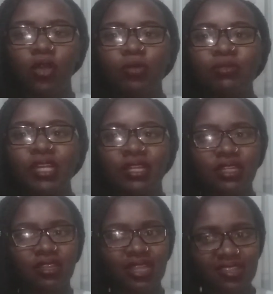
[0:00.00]
Uptan,
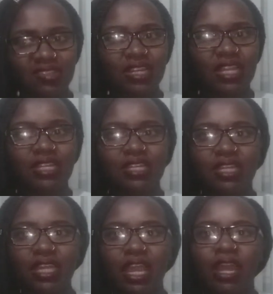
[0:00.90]
that's in
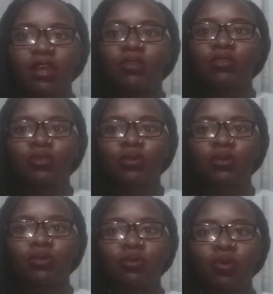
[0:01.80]
Hindi.
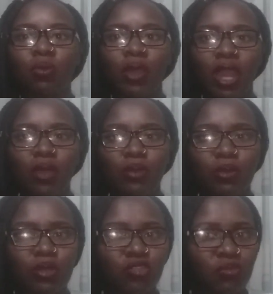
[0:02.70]
So why are we
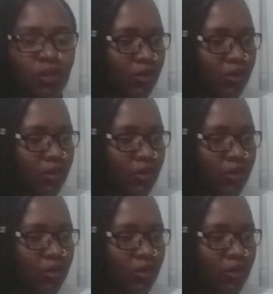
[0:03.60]
going to be